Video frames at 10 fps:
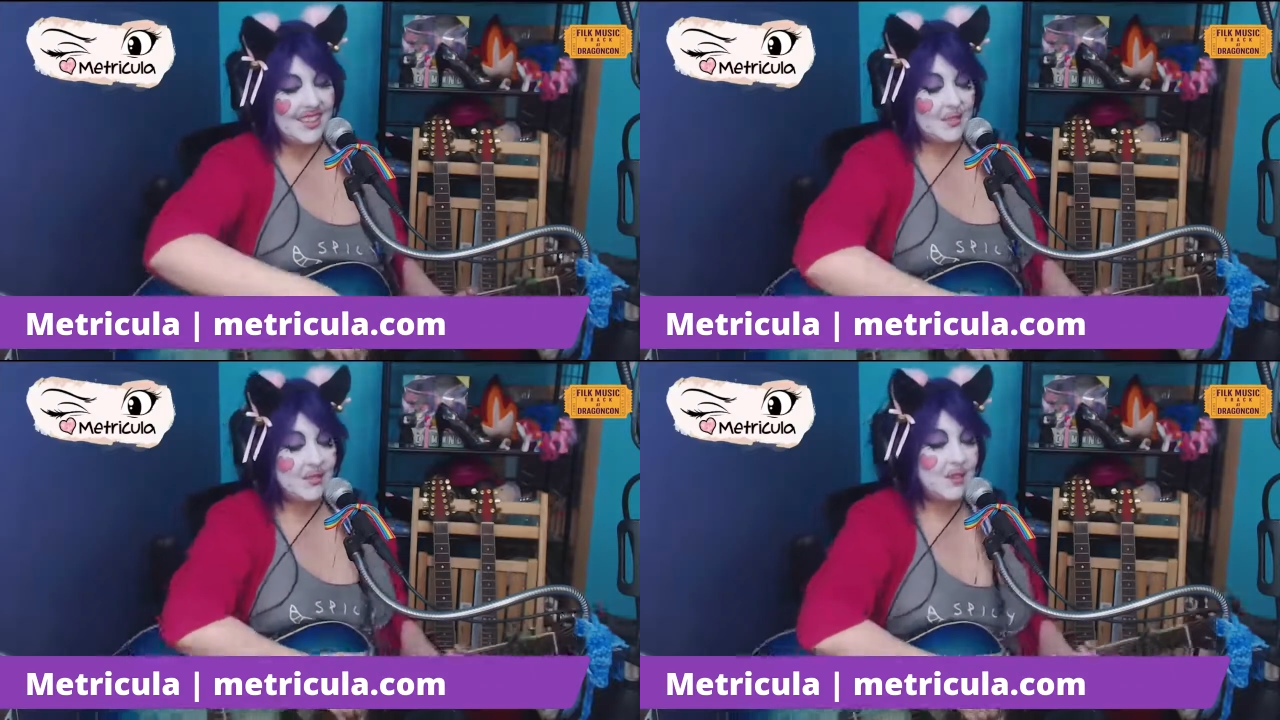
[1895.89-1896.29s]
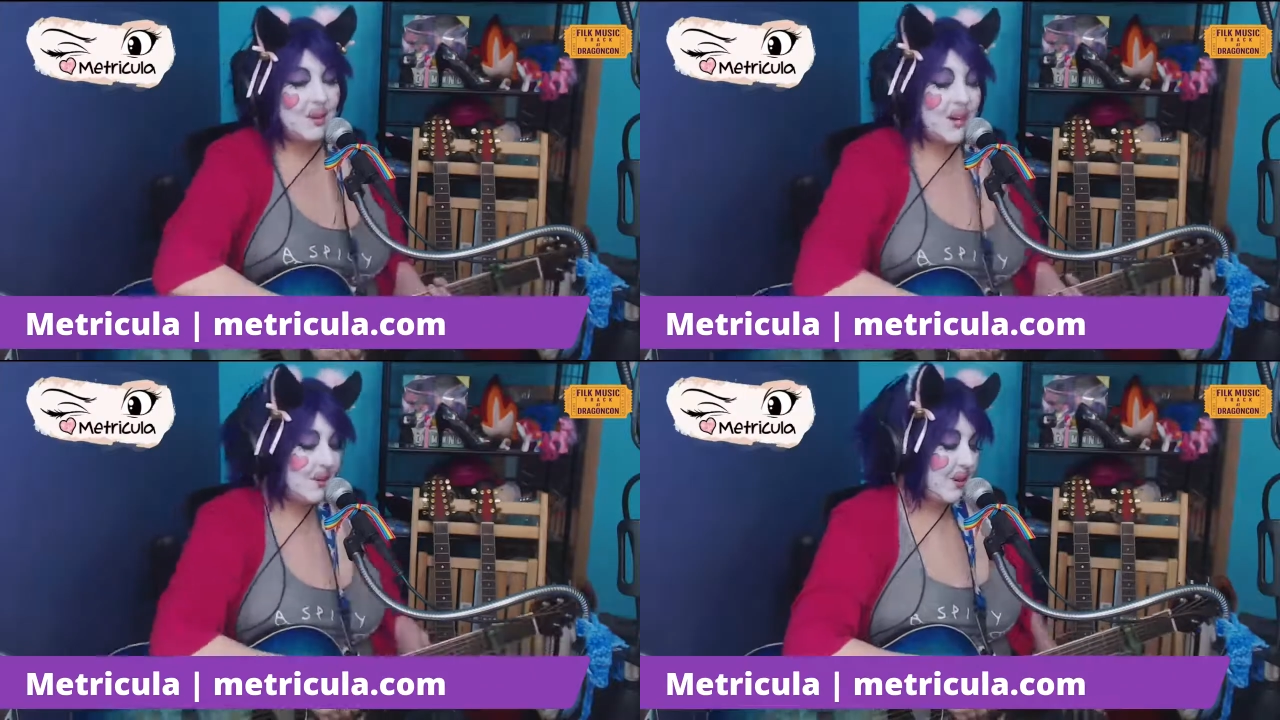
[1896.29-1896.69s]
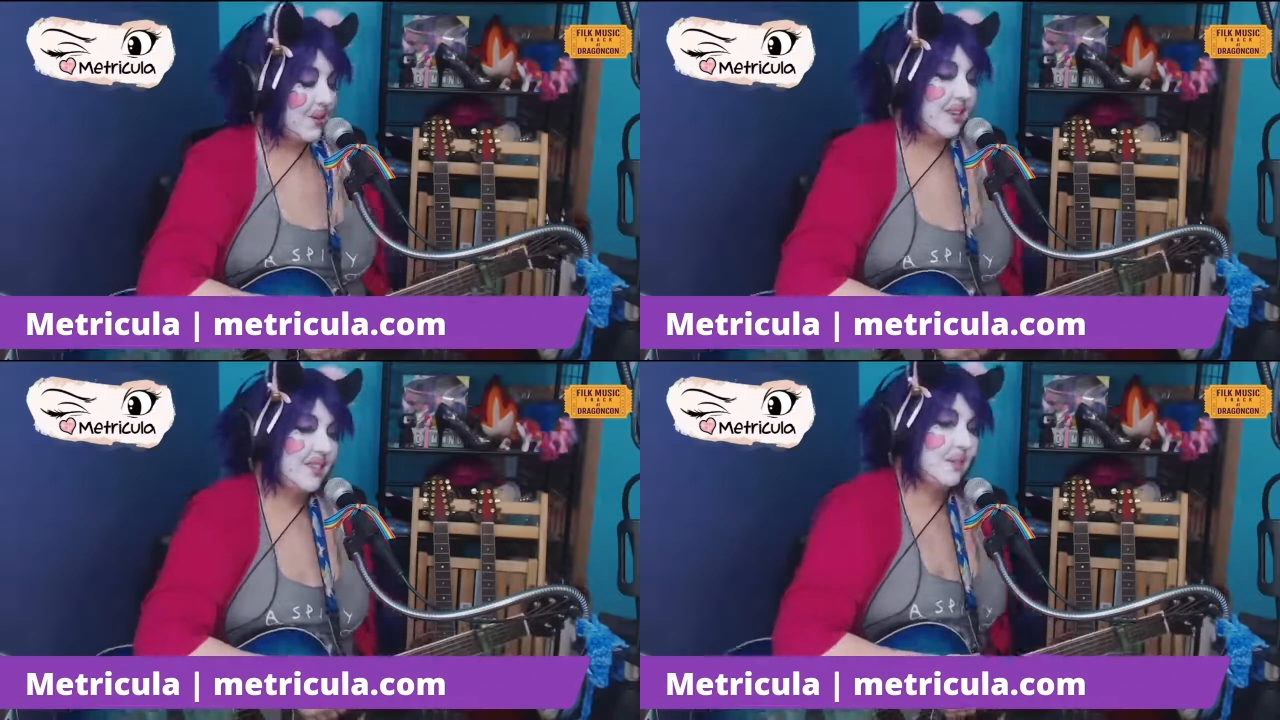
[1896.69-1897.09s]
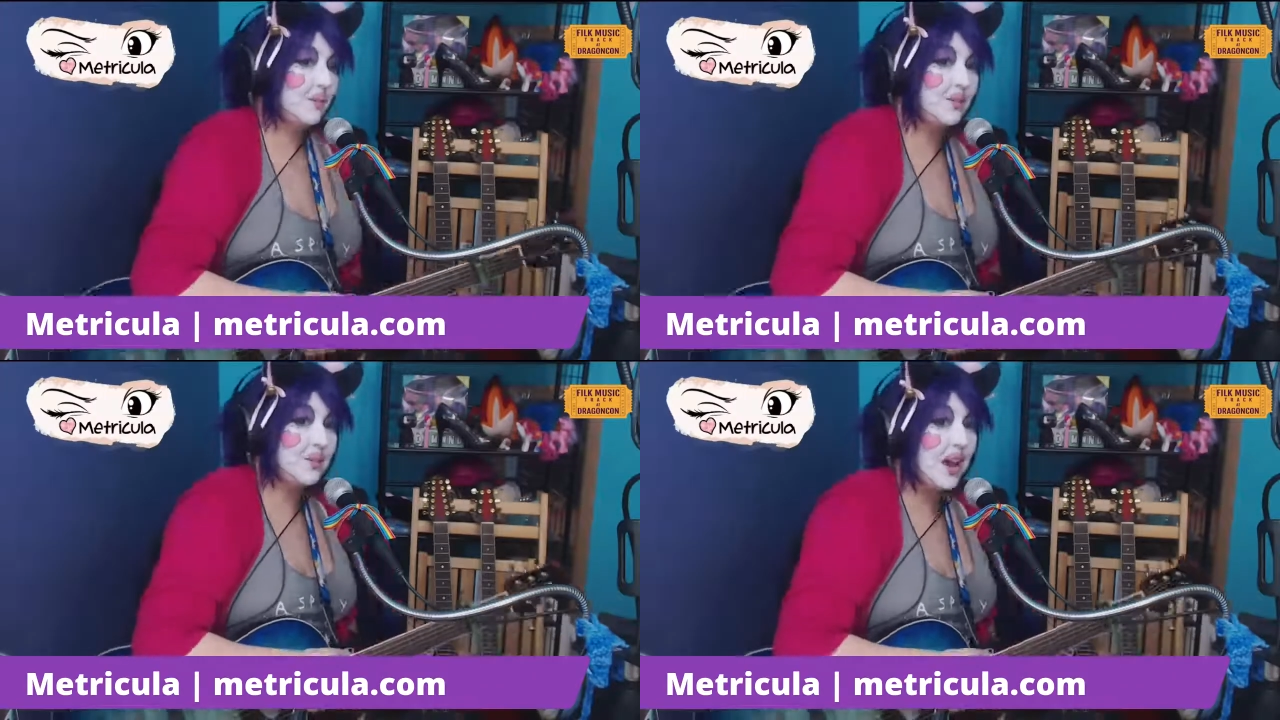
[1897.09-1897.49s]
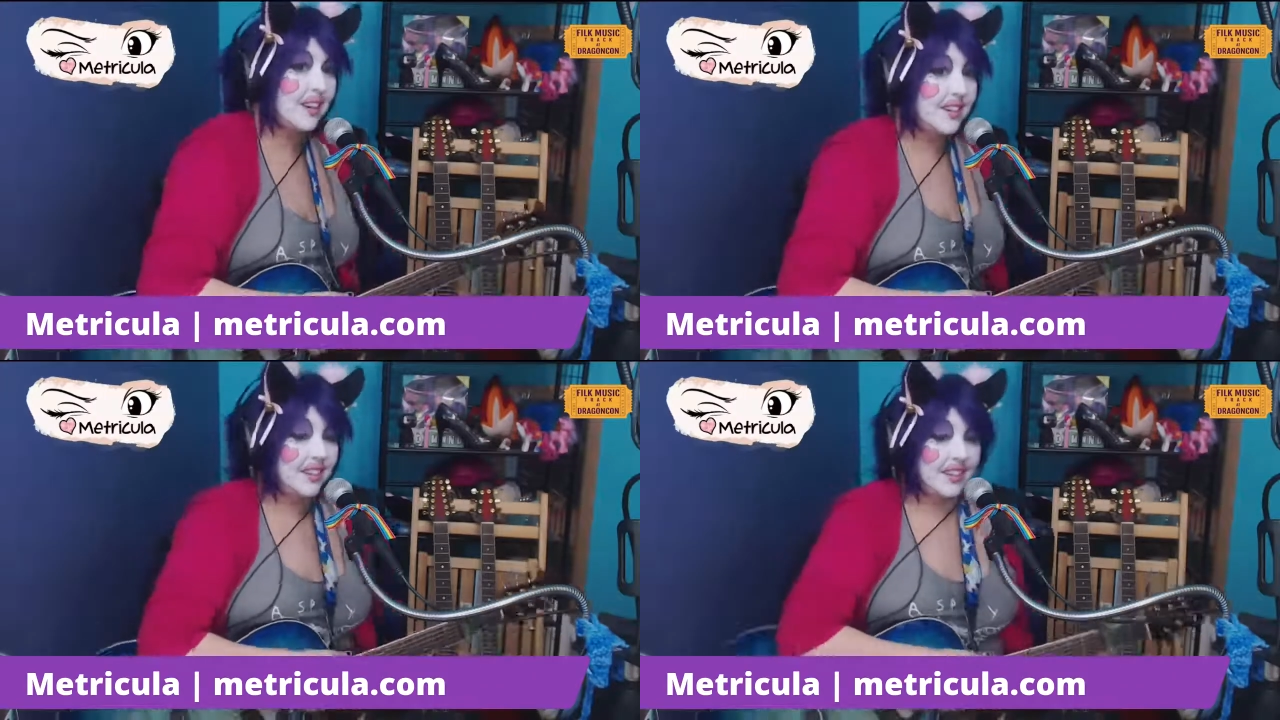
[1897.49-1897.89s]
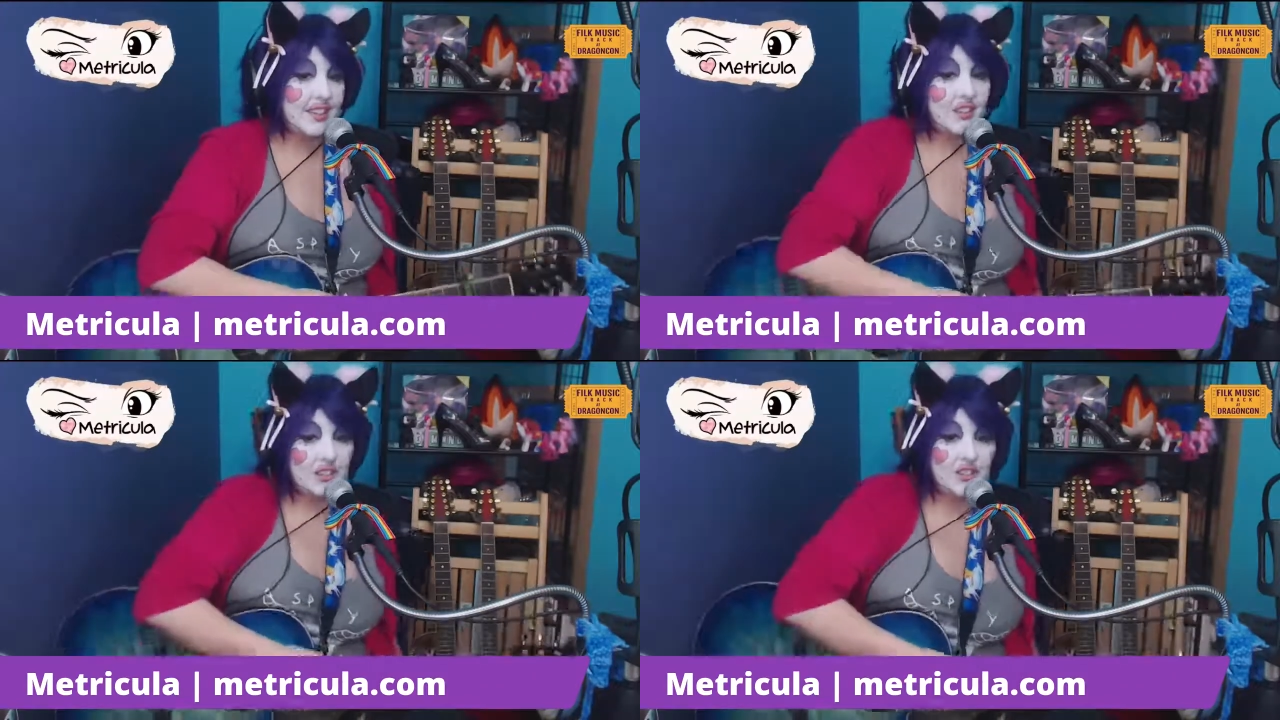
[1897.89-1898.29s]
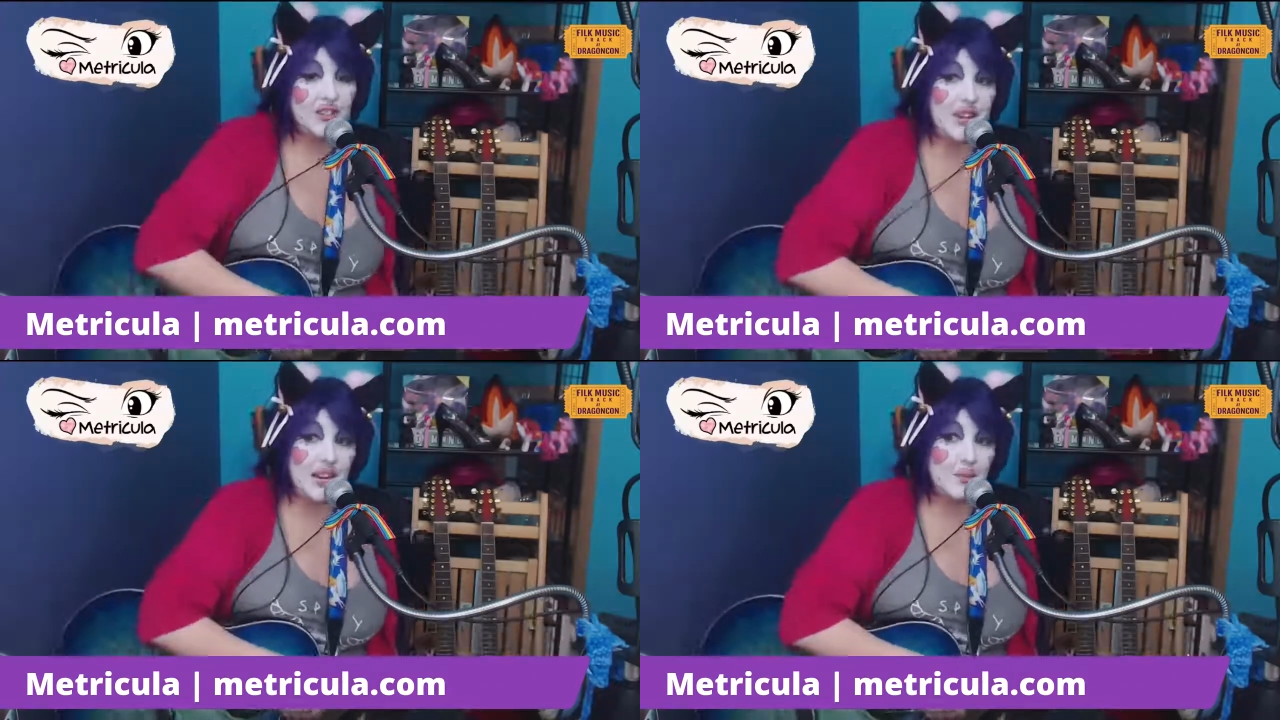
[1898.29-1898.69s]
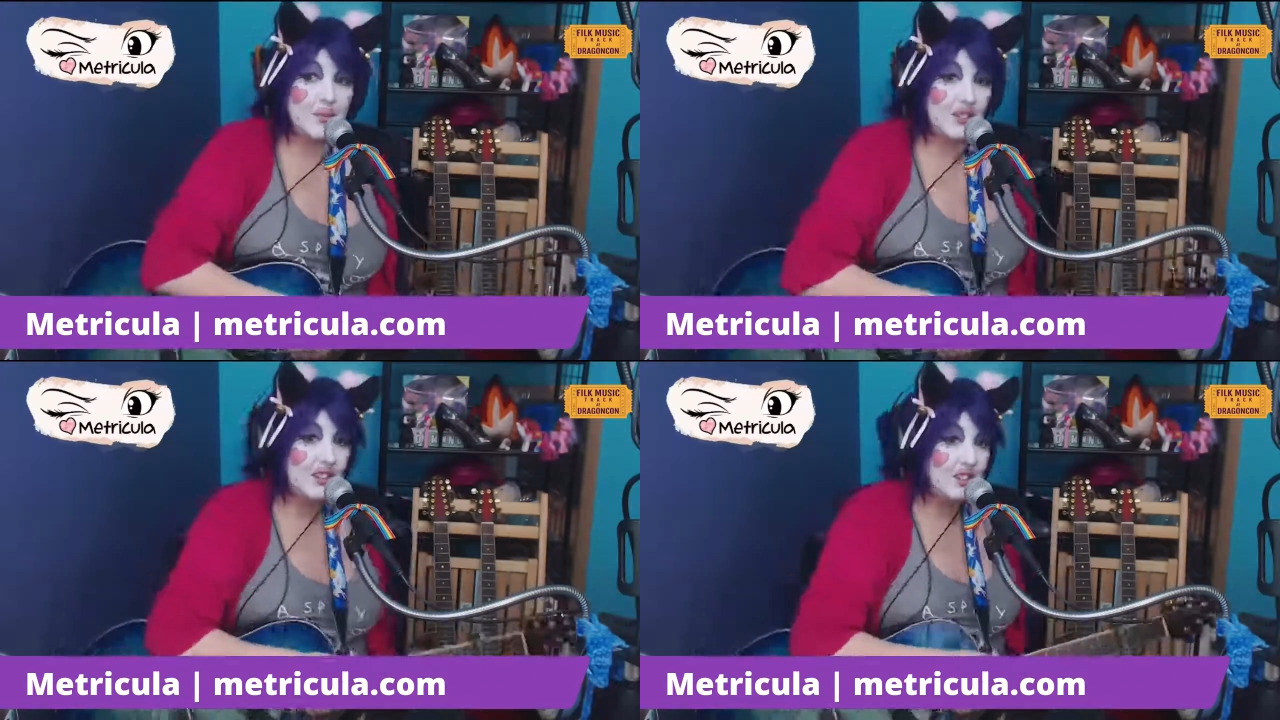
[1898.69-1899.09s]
There's a thread going around. It's like, what have you accidentally conditioned your animals to